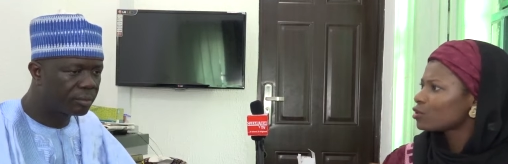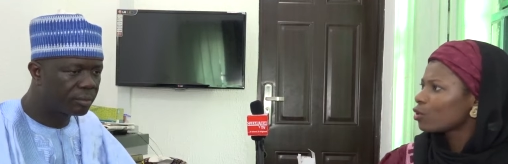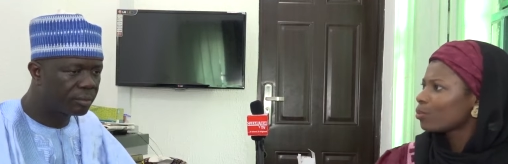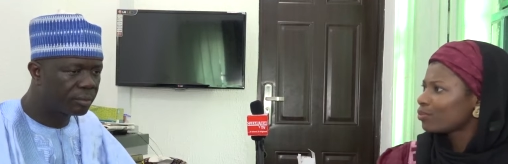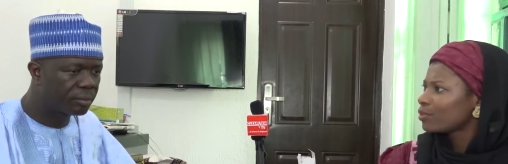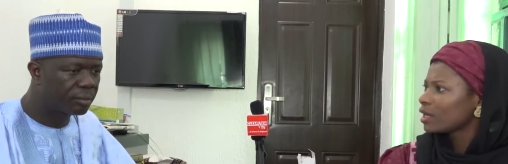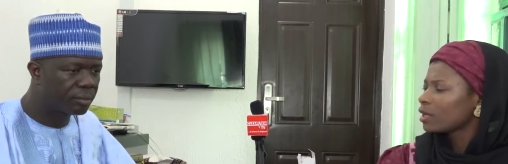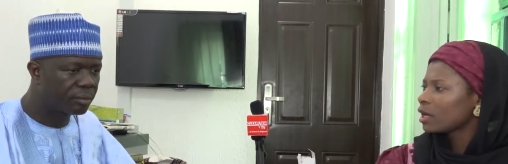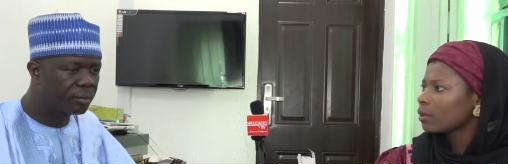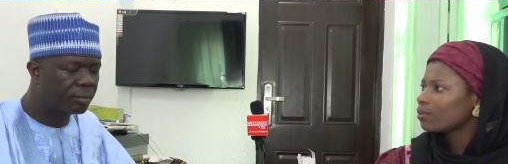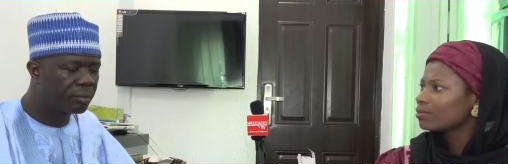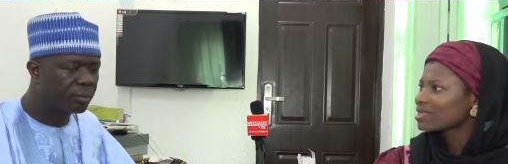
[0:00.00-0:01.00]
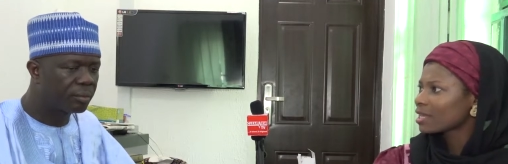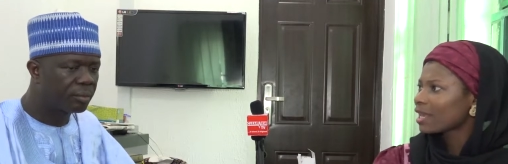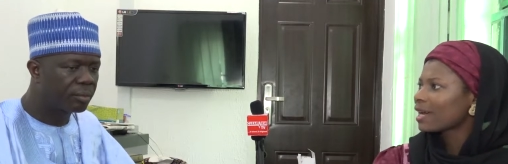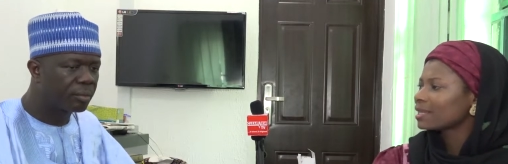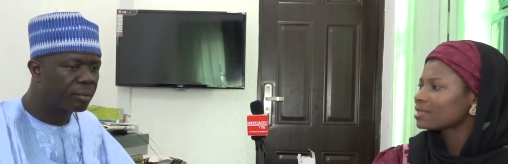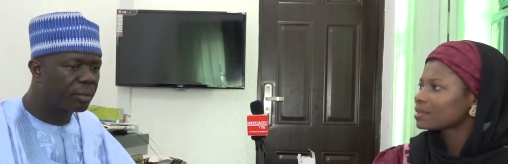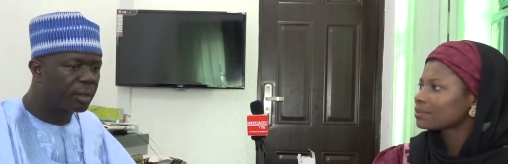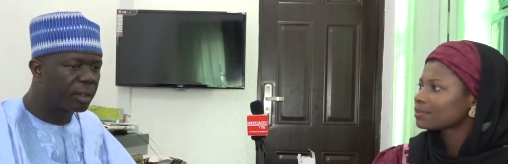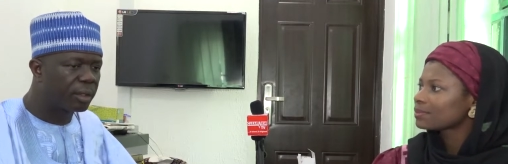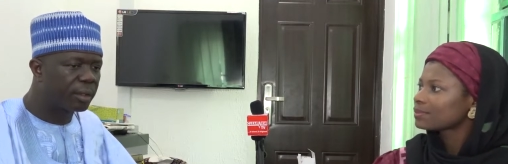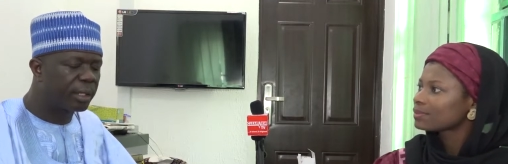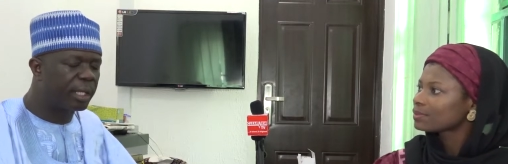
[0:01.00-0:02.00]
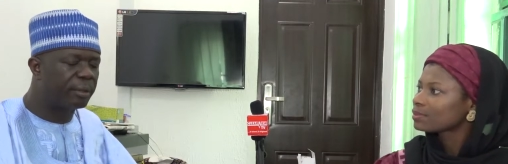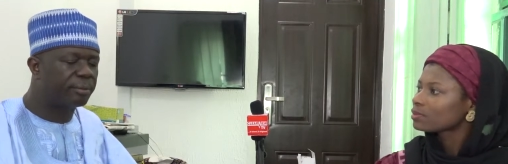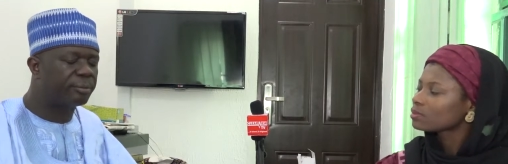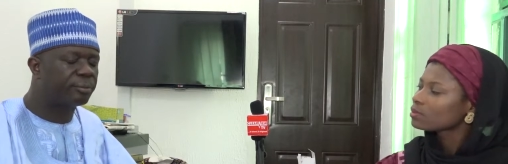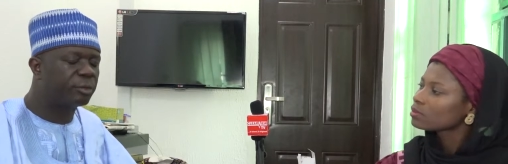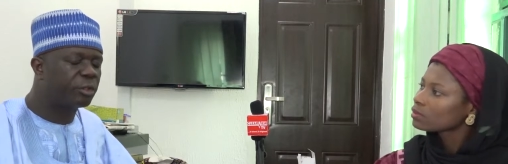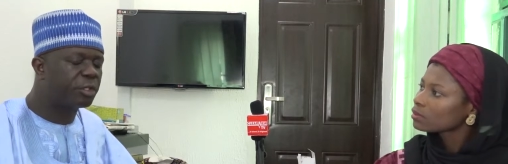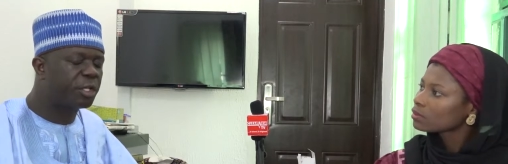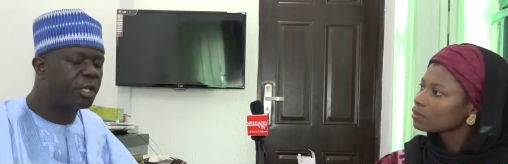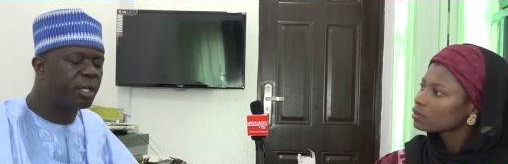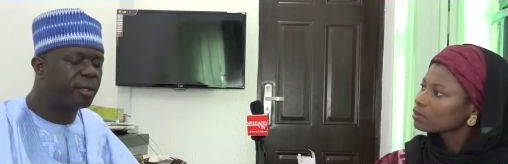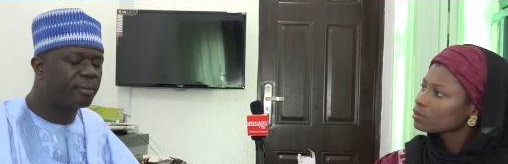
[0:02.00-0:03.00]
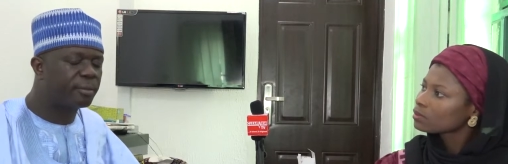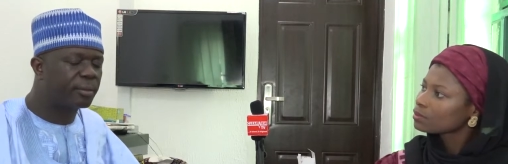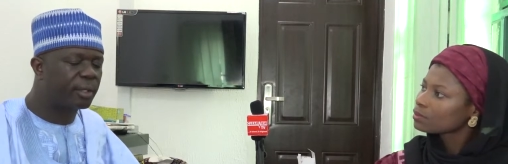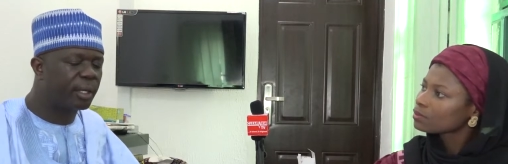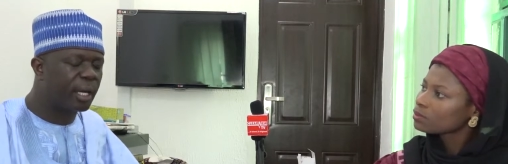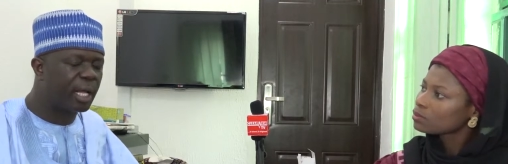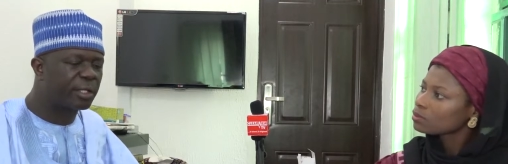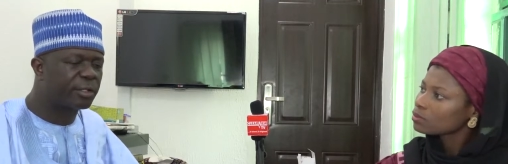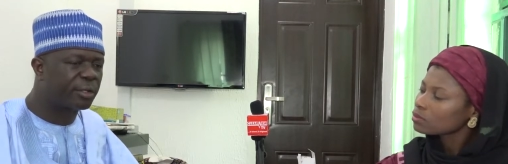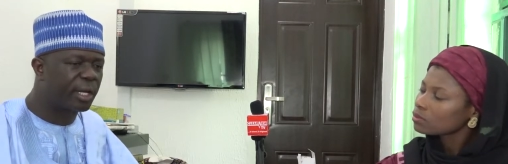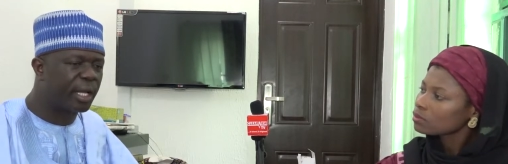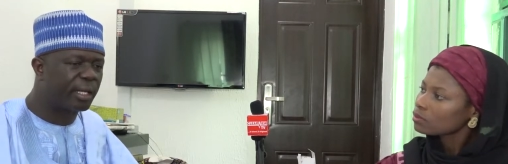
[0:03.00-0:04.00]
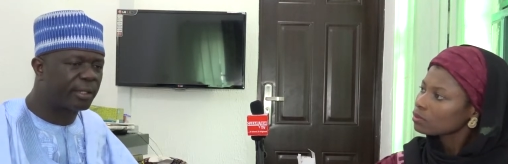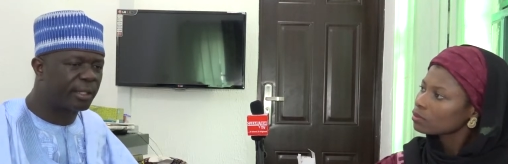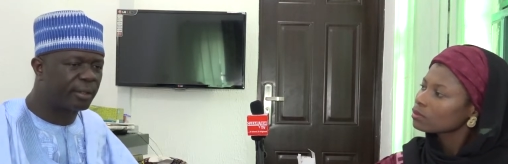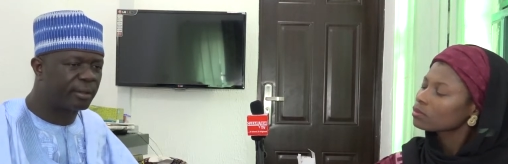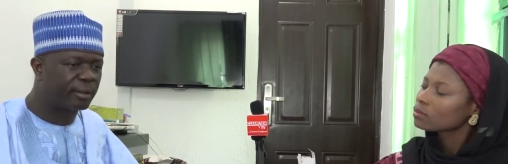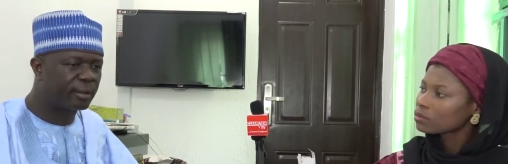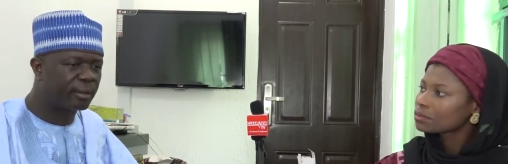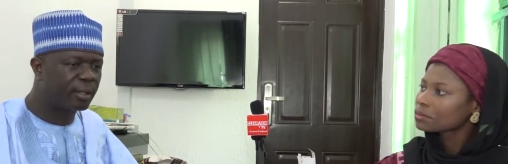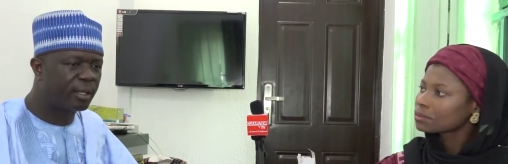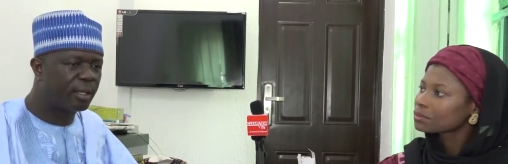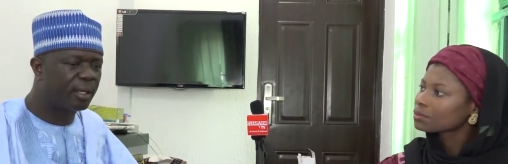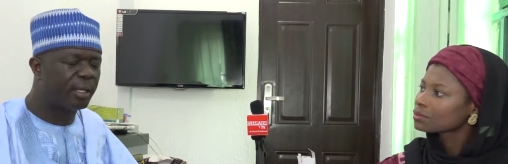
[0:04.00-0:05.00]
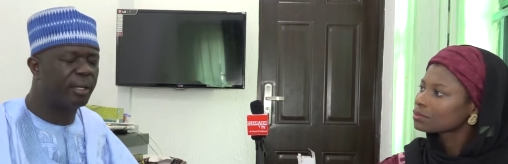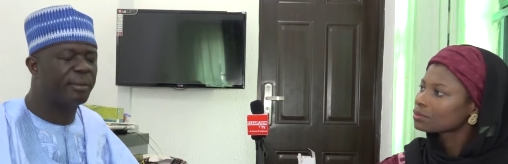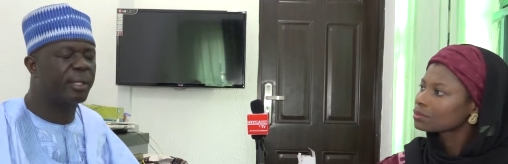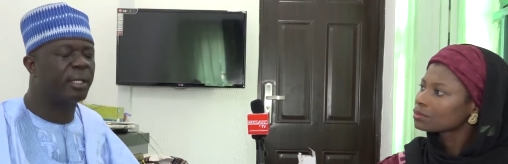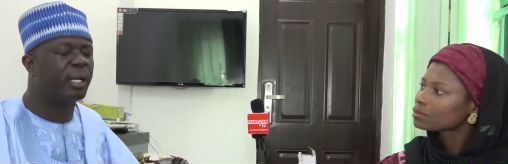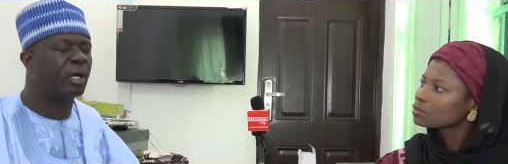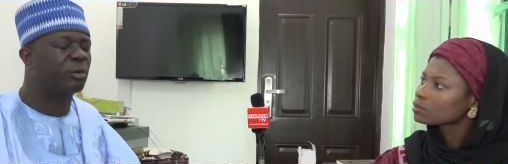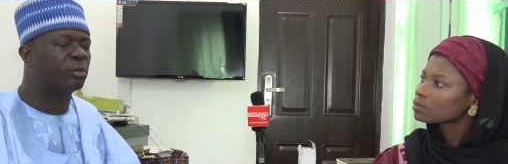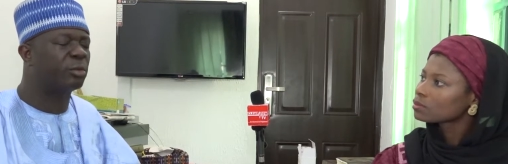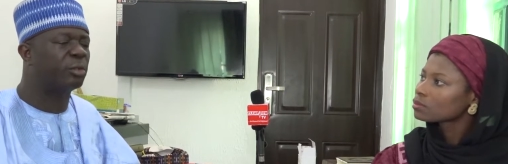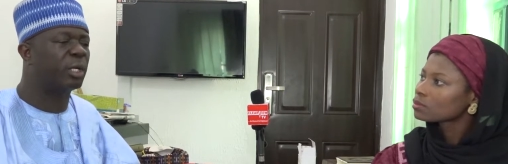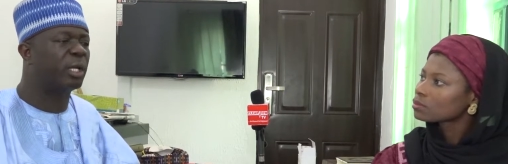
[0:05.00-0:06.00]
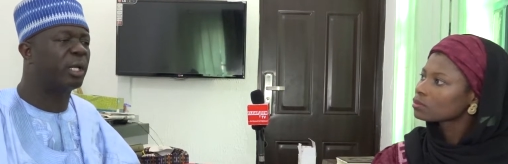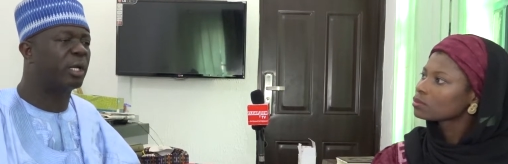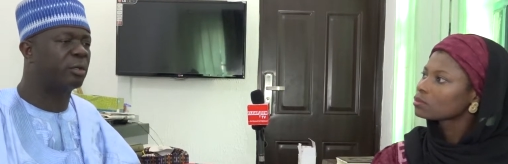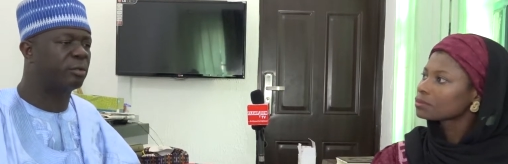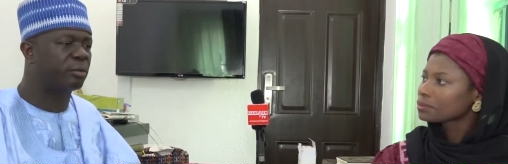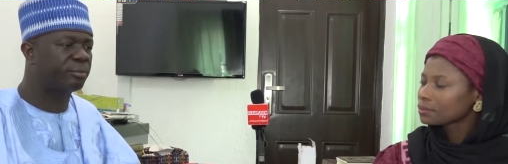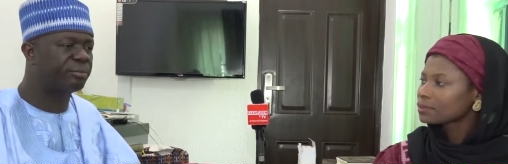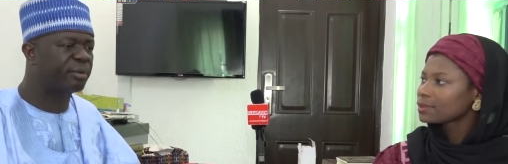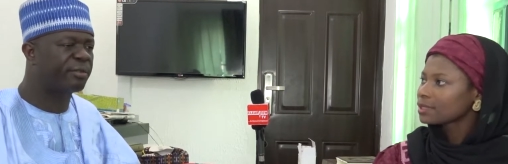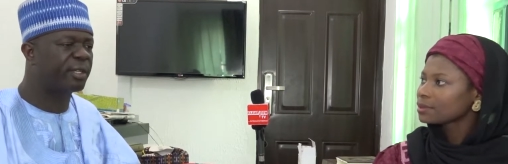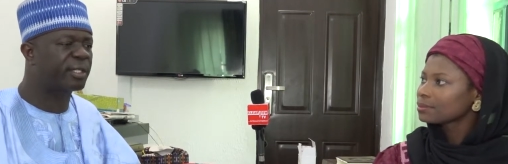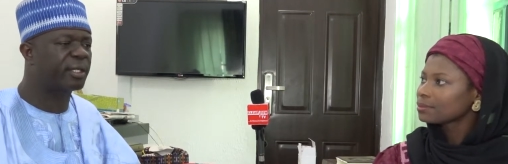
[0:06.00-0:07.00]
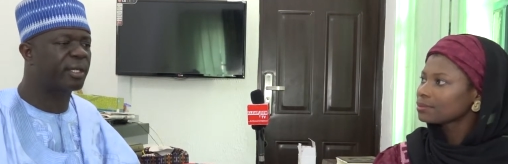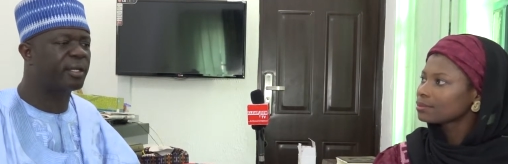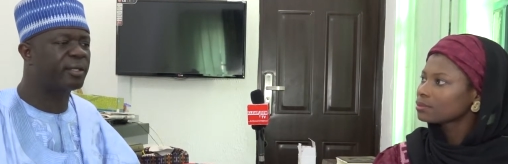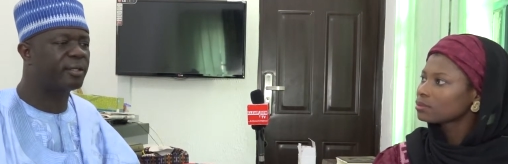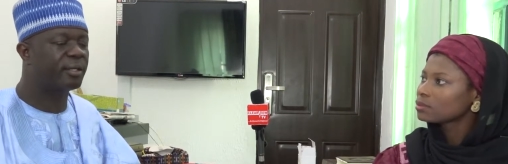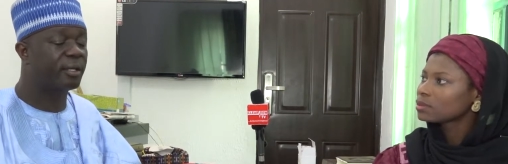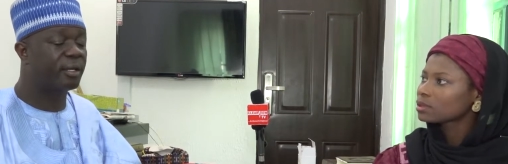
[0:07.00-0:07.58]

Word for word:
Speaker 1: your pray, um, salat
Speaker 2: then you see last salat liman la wudu lahu prophet says